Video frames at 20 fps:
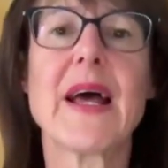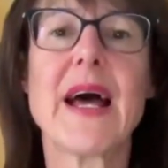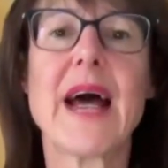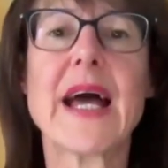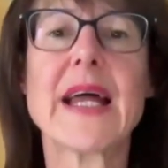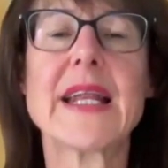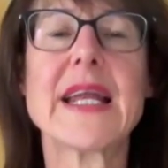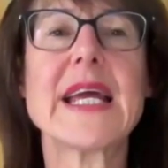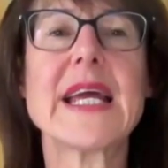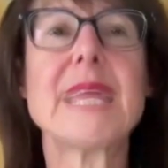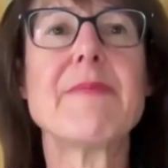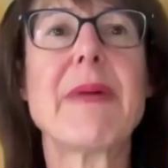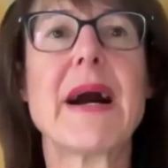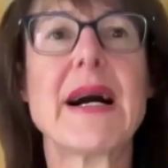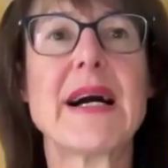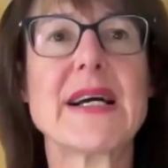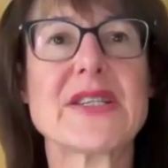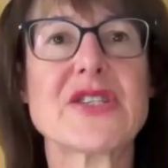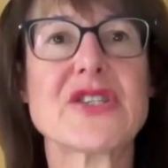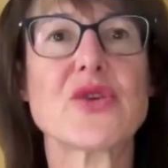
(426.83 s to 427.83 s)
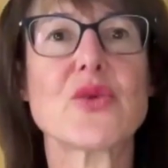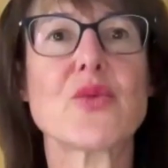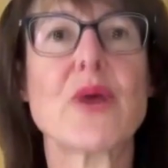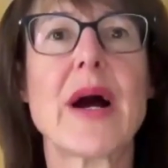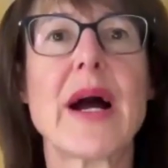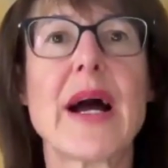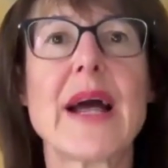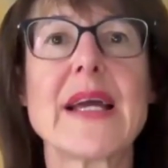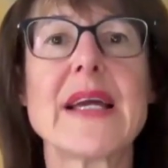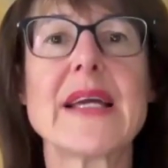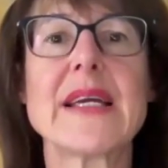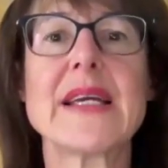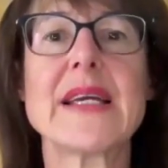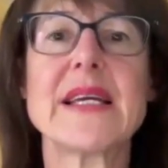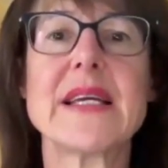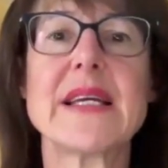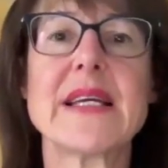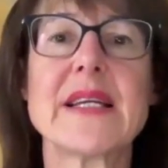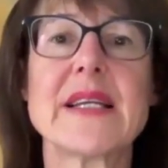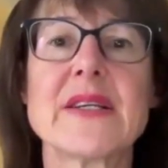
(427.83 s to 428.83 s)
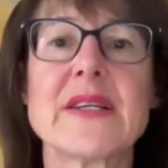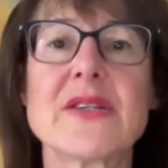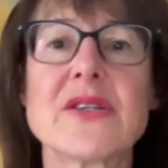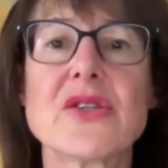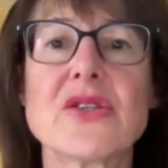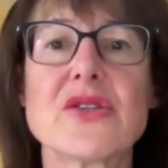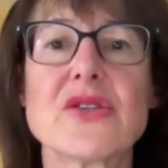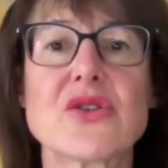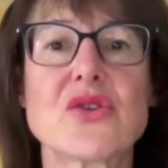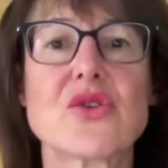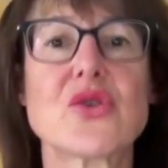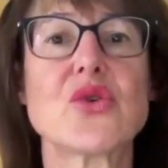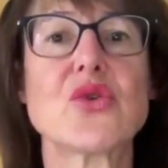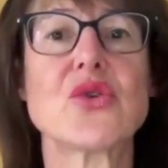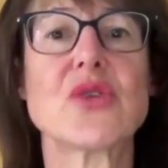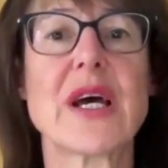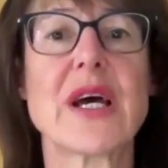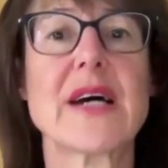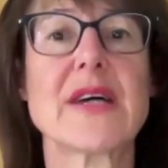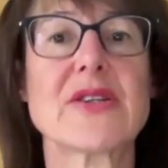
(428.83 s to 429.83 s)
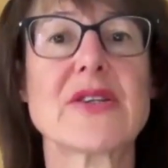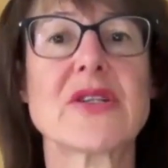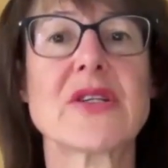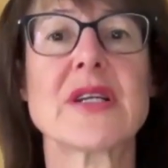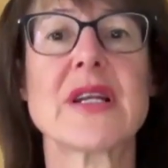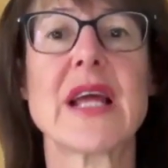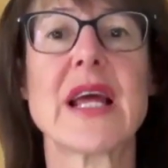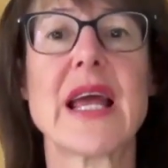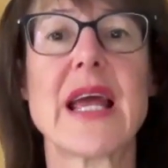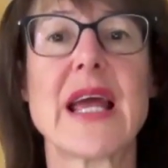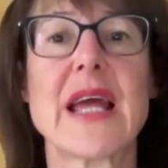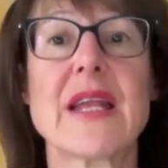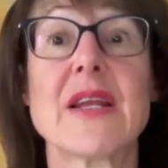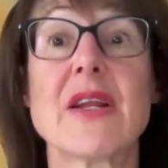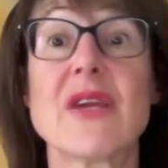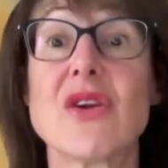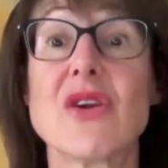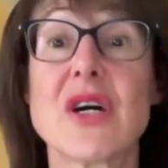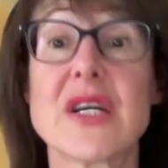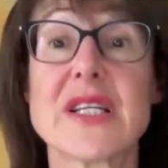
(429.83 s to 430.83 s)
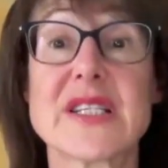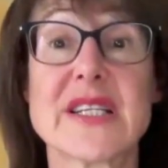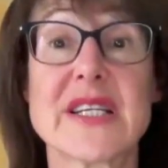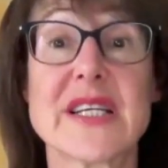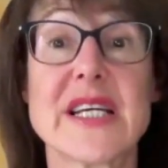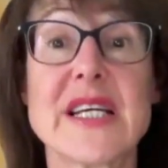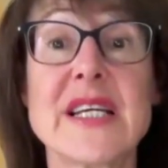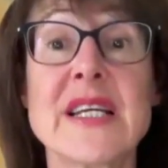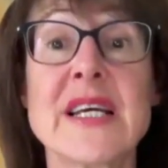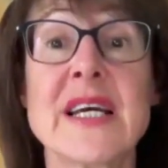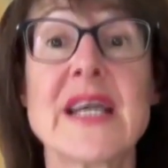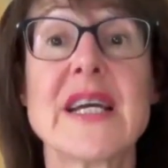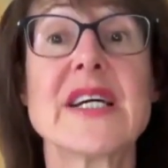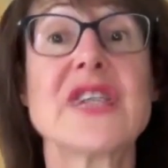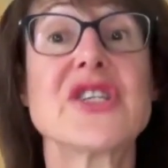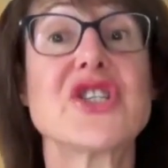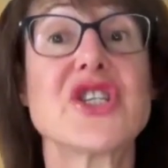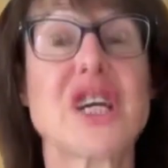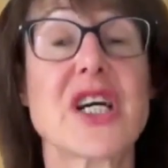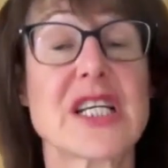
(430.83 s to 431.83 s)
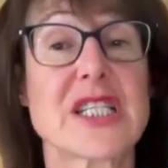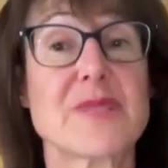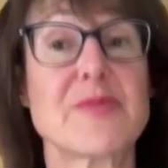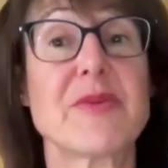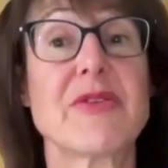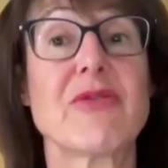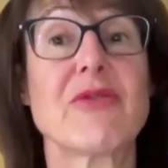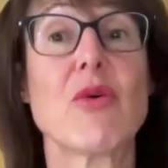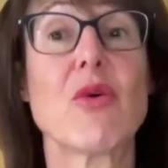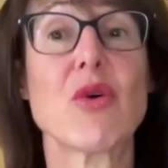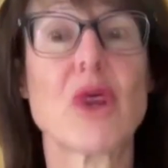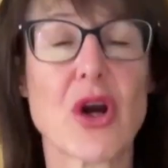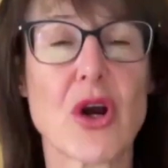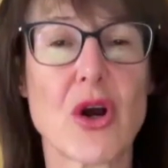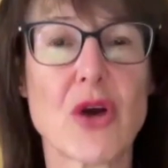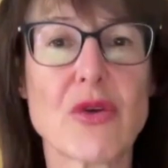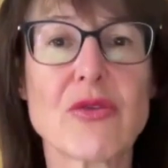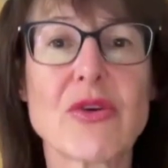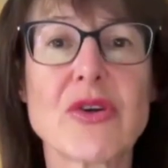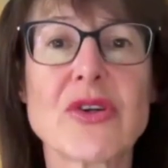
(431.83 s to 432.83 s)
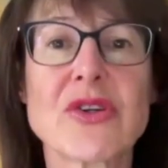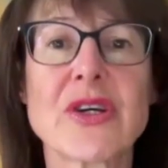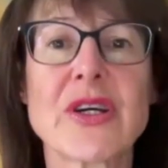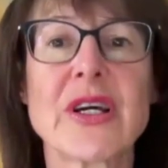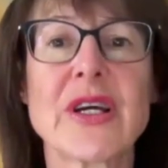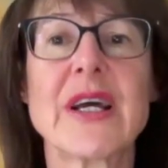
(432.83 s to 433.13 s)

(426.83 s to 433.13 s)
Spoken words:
And he passed away in 2019, just before COVID.